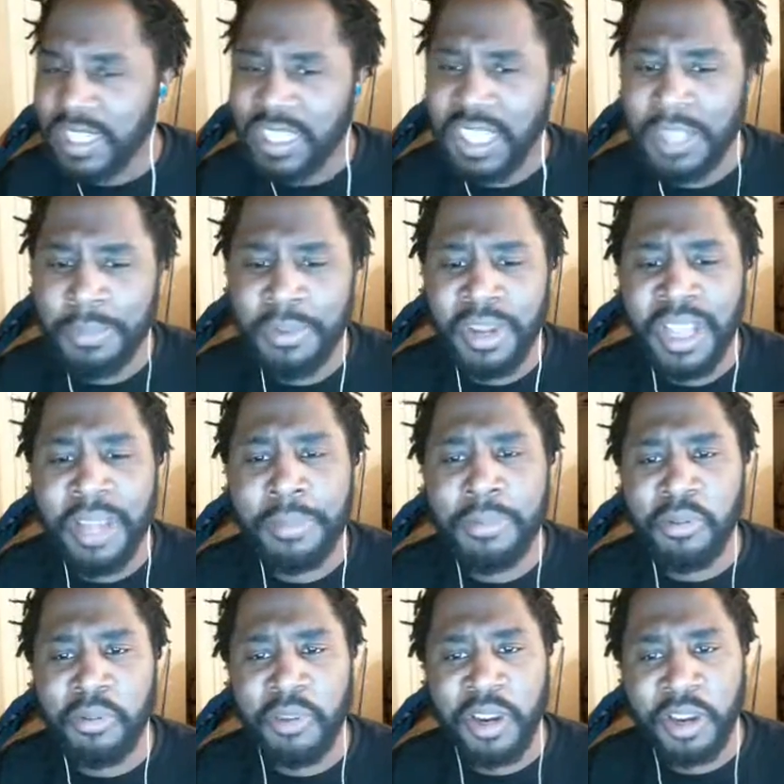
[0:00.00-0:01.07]
They bring in
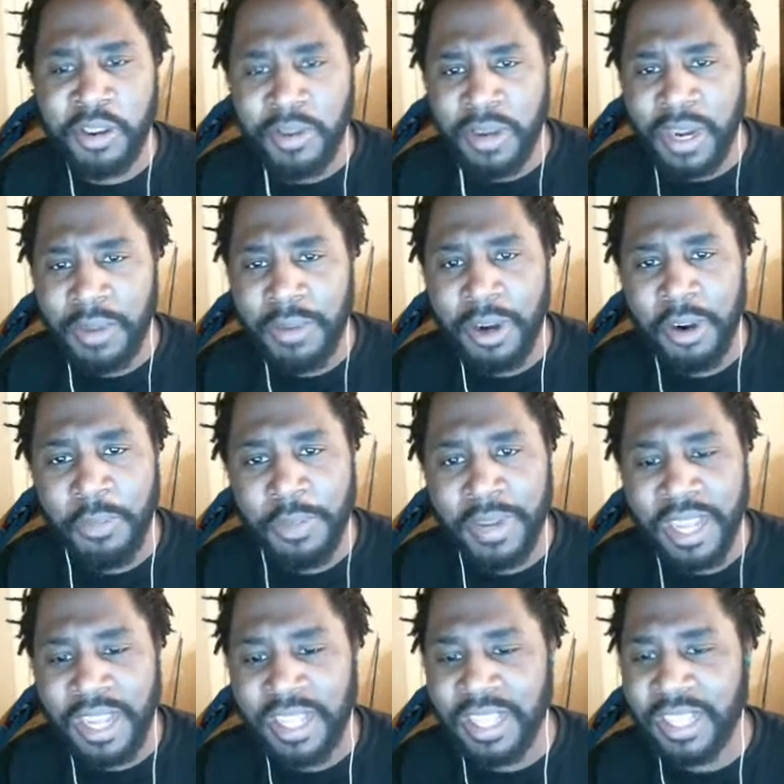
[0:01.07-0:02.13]
Bruno. I'm hoping
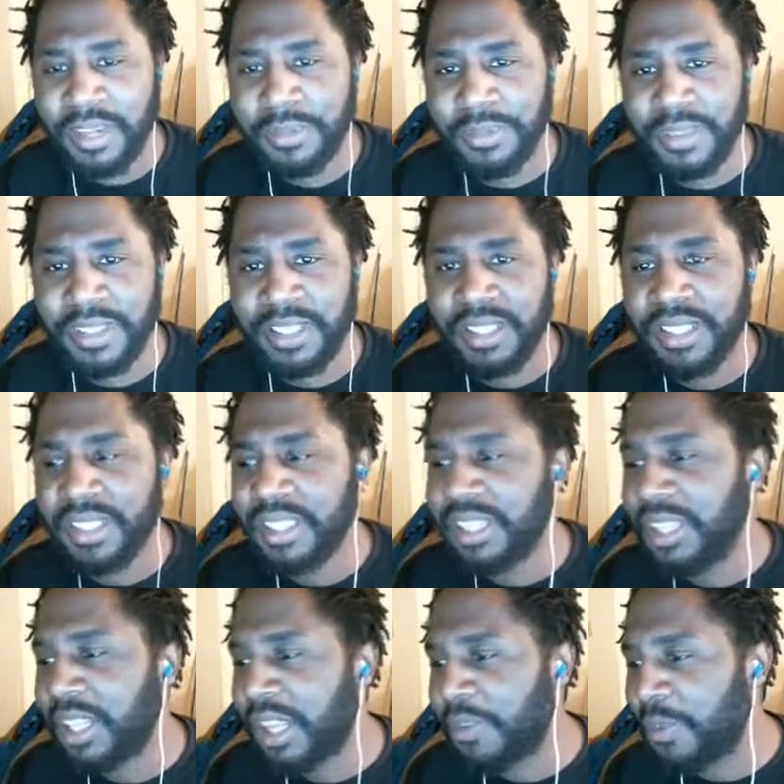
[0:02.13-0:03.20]
that yeah,
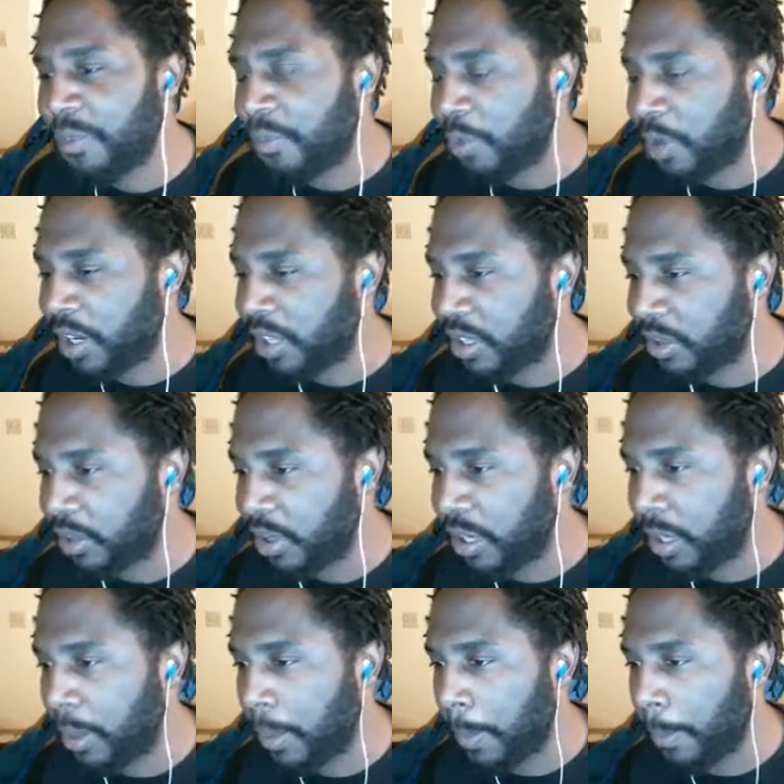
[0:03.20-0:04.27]
you're level forty-two,
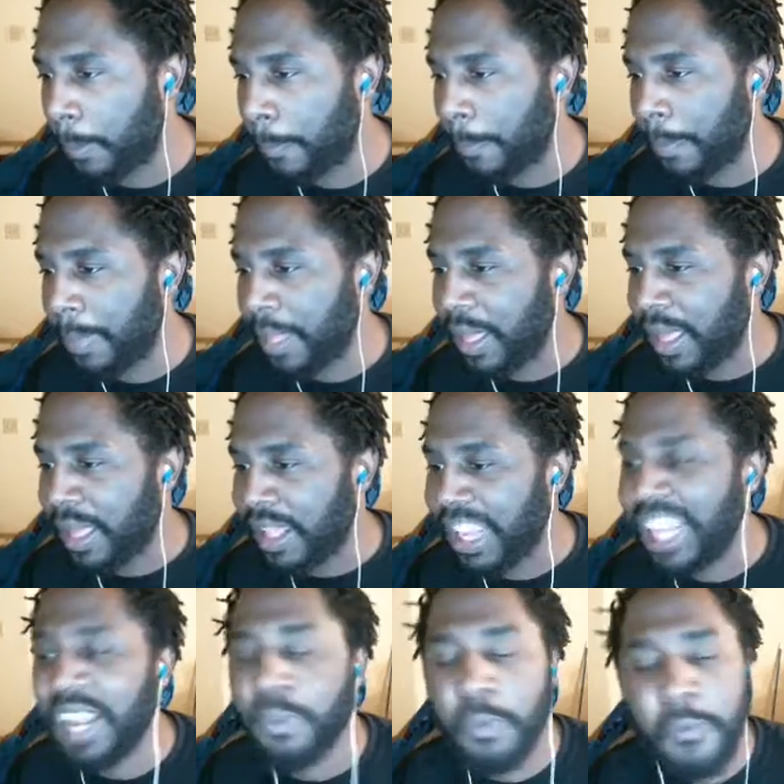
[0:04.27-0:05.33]
huh?
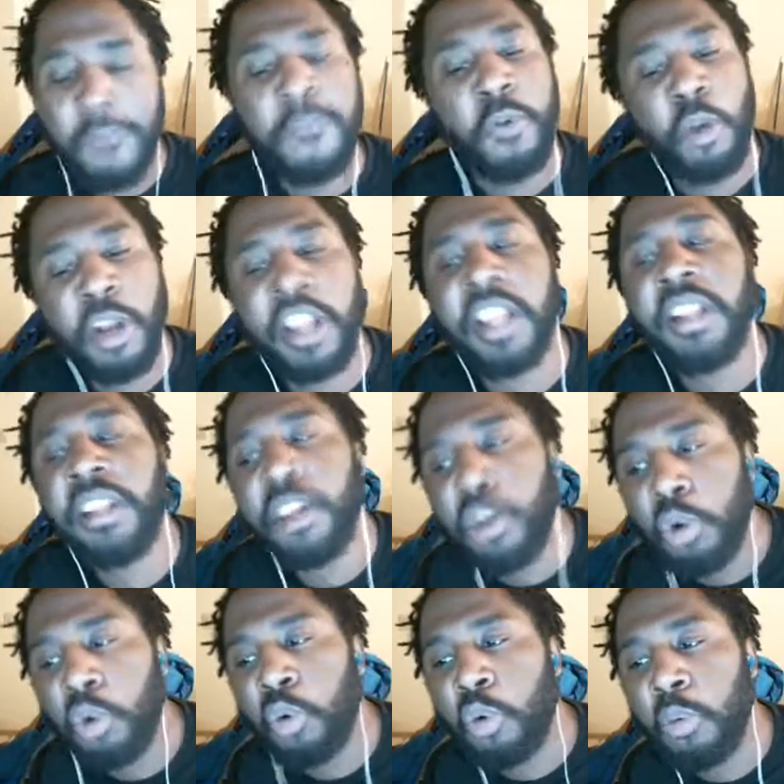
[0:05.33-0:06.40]
Not level
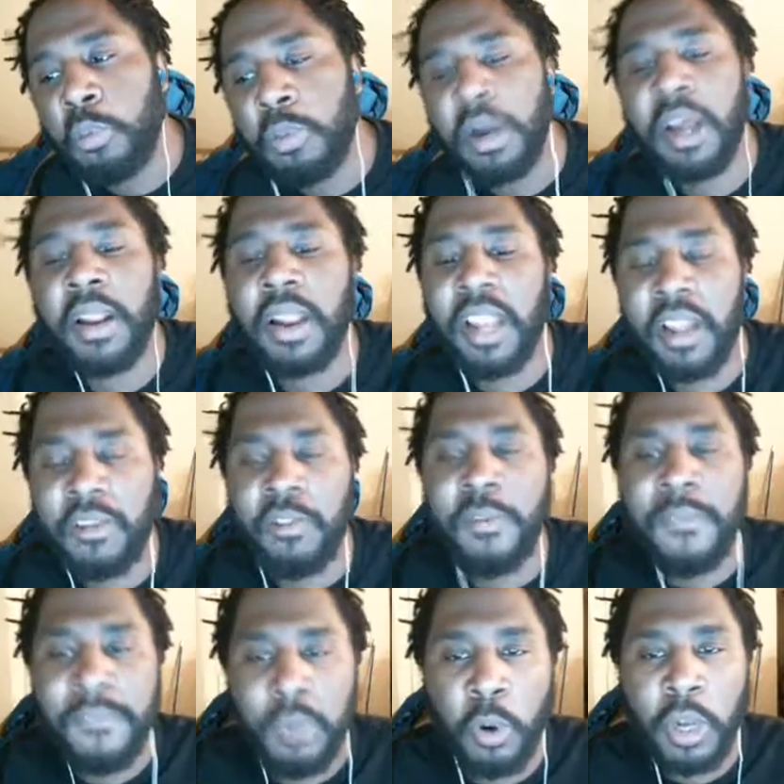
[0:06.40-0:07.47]
forty-two, but
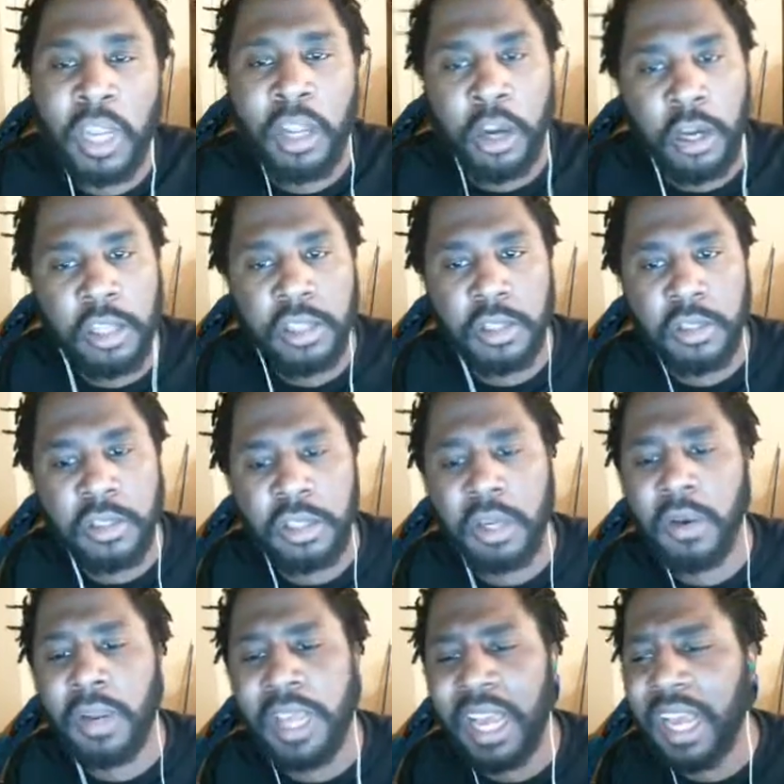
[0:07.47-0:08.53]
level forty also. You
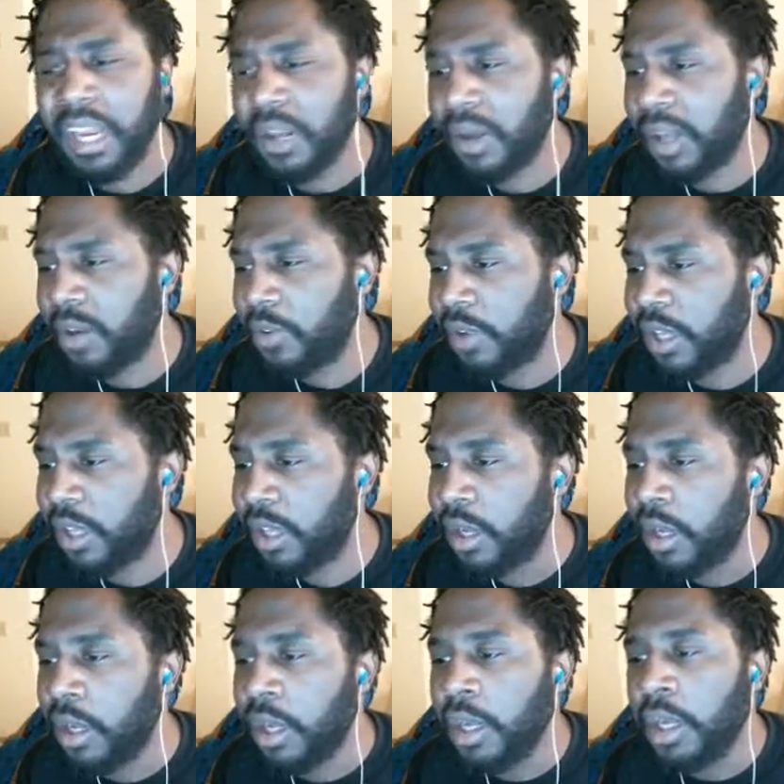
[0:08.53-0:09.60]
know, like I know how to read it.
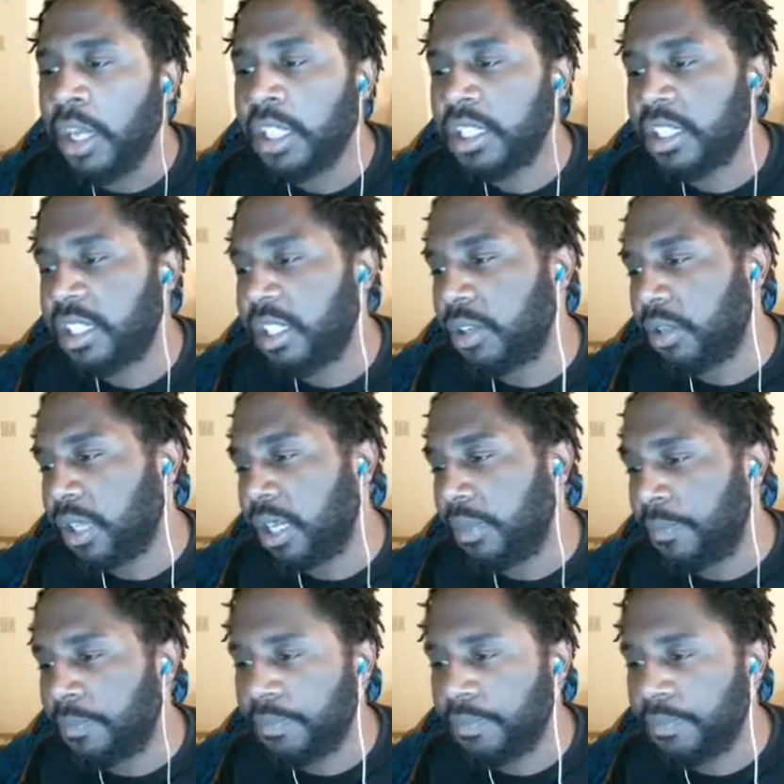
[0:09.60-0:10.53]
He's just still type.